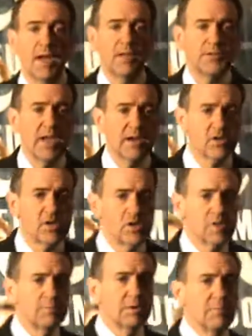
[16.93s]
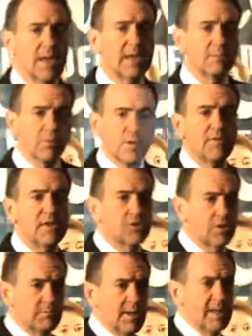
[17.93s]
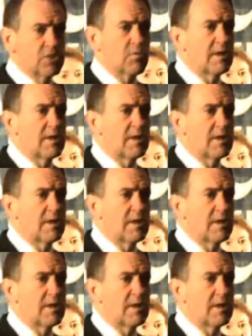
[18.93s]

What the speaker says: our healthcare system to make it prevention-based